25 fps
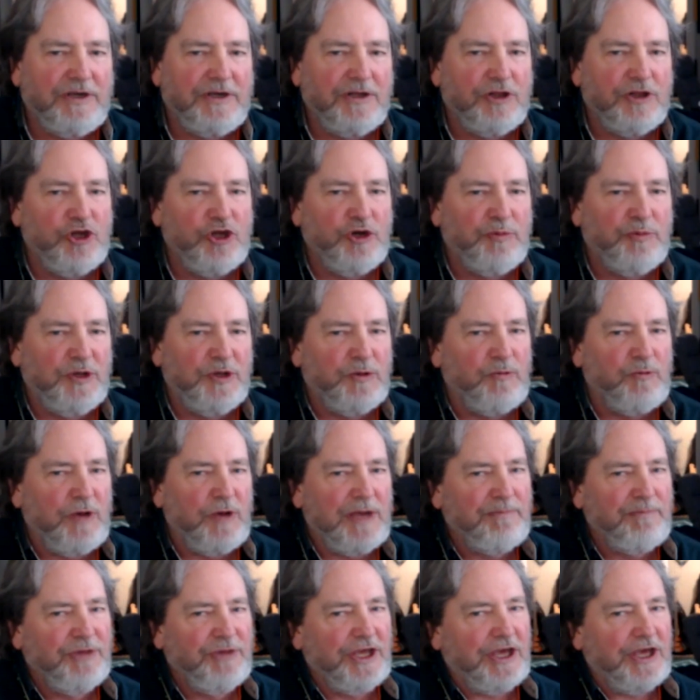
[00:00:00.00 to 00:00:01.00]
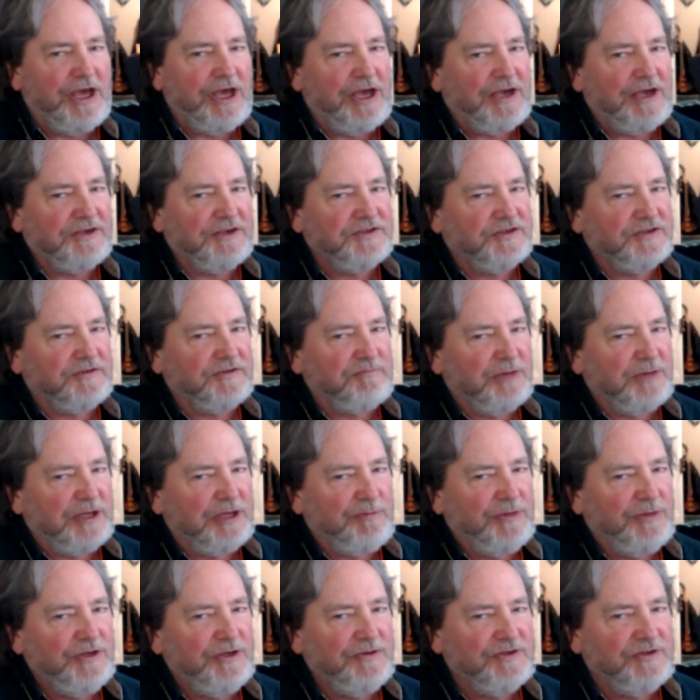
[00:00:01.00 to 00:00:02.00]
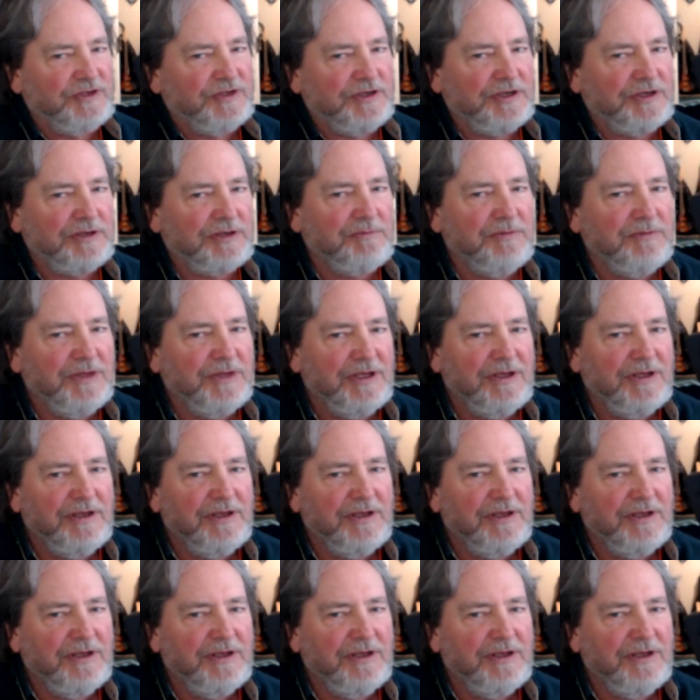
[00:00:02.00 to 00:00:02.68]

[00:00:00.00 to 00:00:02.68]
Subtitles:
global webcast of my music.